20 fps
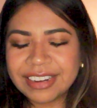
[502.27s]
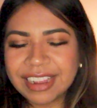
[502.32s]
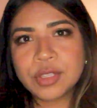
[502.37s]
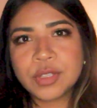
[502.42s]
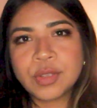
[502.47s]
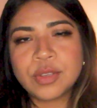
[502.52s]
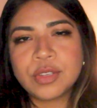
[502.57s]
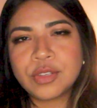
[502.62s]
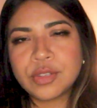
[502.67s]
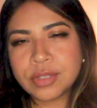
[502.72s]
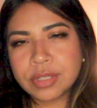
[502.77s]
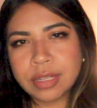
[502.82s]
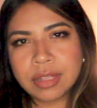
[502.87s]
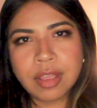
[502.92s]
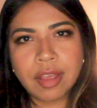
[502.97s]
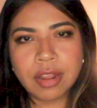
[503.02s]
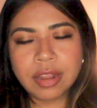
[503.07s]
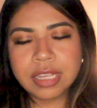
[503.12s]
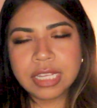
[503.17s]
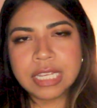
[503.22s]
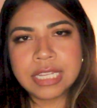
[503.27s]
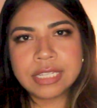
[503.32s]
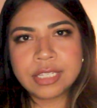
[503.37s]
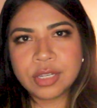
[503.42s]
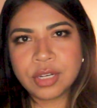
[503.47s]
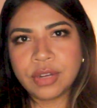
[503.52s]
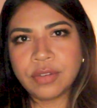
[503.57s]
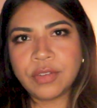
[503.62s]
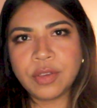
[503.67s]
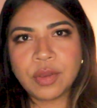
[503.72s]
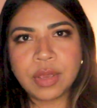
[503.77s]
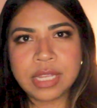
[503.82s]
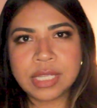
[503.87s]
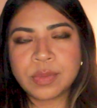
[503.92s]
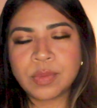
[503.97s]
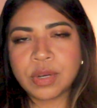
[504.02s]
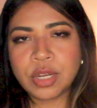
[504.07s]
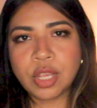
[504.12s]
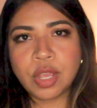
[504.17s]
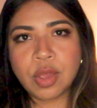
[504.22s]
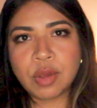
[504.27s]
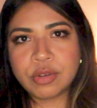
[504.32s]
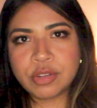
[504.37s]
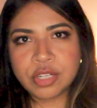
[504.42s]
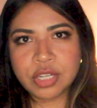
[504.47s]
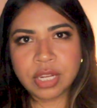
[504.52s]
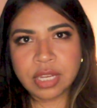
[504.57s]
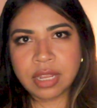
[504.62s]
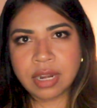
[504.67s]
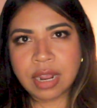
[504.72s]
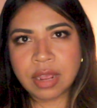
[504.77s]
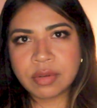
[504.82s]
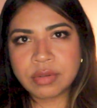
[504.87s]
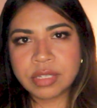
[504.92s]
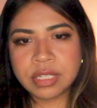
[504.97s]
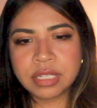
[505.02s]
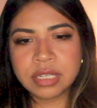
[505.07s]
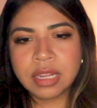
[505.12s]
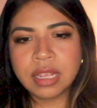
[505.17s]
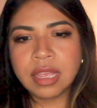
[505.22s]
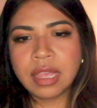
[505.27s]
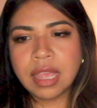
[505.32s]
So it's just a lot easier if you guys want to go check it out.